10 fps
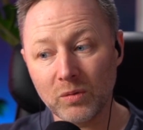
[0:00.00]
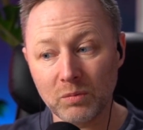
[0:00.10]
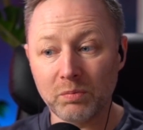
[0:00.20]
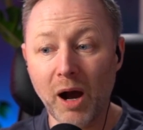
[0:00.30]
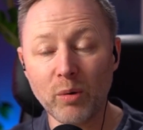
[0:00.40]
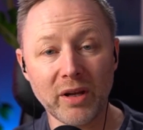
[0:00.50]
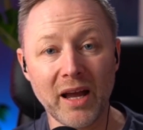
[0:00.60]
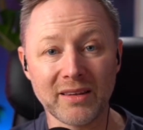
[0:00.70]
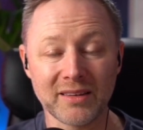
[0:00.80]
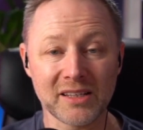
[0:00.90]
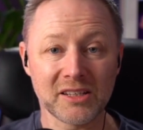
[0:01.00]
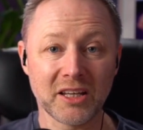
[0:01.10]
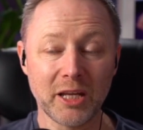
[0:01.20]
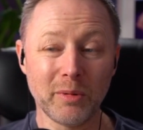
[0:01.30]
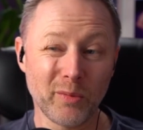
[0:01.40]
Pal that he had a
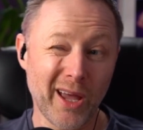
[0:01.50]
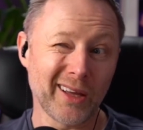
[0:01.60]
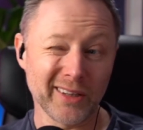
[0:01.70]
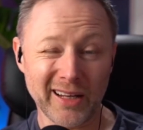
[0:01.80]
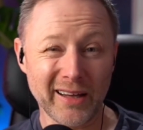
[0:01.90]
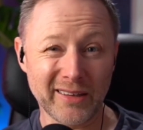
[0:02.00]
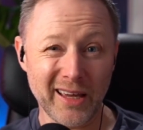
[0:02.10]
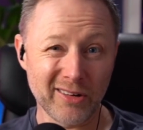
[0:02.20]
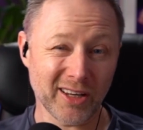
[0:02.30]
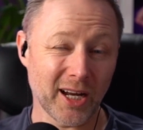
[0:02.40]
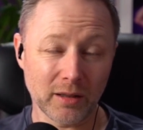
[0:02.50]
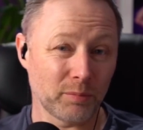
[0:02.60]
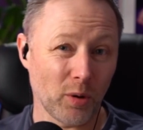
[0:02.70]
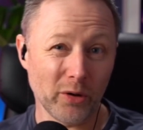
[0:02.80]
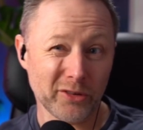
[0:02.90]
disagreement with earlier that day regarding
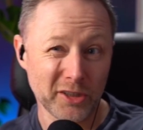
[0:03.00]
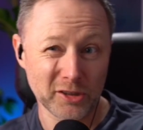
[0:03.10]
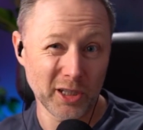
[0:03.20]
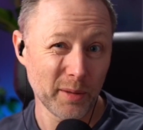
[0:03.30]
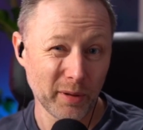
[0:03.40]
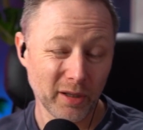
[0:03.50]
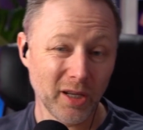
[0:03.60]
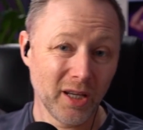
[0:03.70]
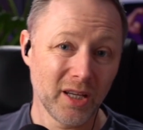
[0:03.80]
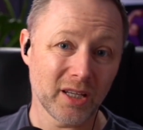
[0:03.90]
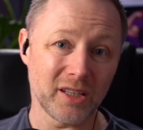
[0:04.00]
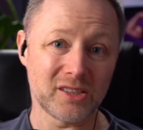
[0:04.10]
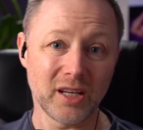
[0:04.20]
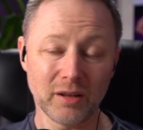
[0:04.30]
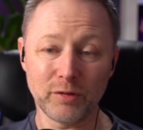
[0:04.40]
politics, Labour,
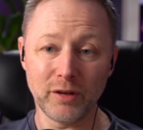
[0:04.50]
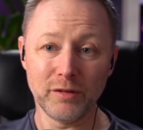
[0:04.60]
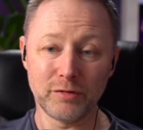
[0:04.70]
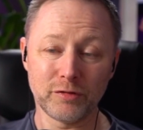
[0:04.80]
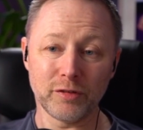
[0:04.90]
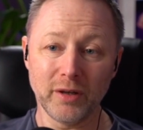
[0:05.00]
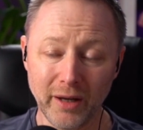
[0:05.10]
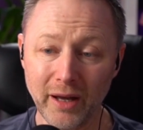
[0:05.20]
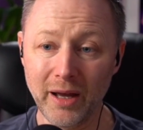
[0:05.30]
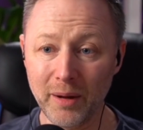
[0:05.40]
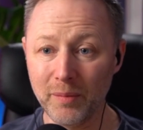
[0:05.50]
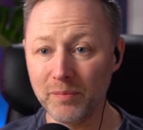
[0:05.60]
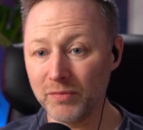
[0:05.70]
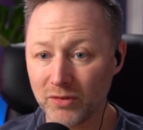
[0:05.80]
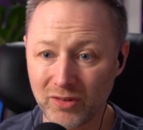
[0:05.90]
Conservative,
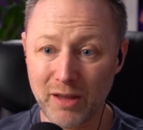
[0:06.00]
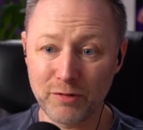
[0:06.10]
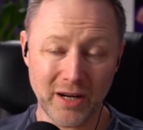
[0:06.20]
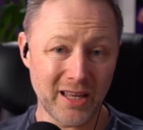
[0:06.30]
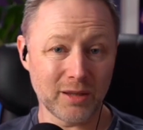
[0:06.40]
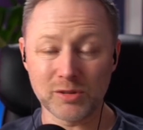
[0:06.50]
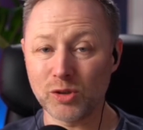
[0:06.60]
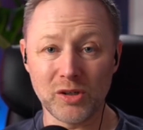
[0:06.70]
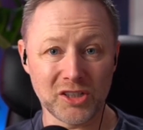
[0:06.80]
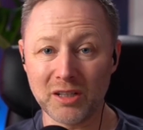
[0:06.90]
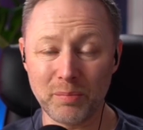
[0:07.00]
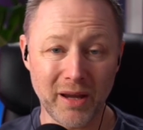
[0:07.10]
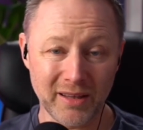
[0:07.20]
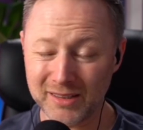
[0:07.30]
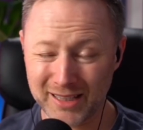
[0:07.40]
referendum, Scottish
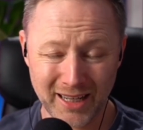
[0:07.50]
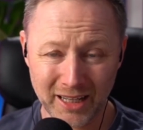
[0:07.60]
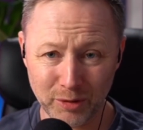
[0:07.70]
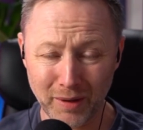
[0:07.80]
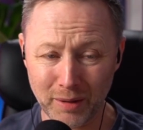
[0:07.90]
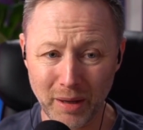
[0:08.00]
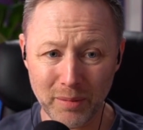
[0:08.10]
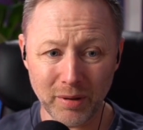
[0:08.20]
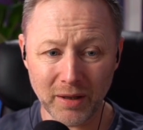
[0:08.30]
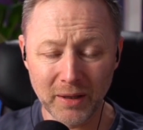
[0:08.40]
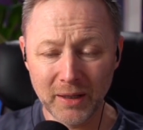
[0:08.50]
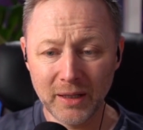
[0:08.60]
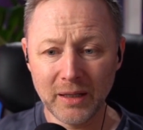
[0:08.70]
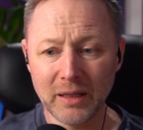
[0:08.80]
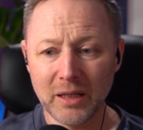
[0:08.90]
independence. I can't quite remember.
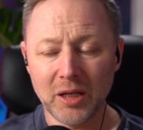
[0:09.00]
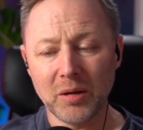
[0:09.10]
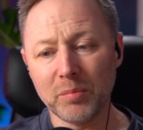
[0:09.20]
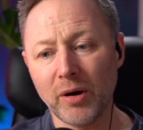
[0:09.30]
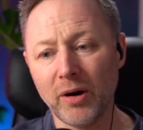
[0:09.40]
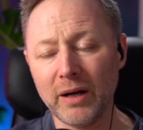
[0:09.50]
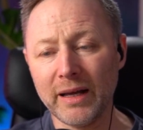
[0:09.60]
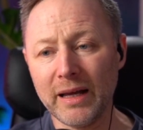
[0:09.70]
But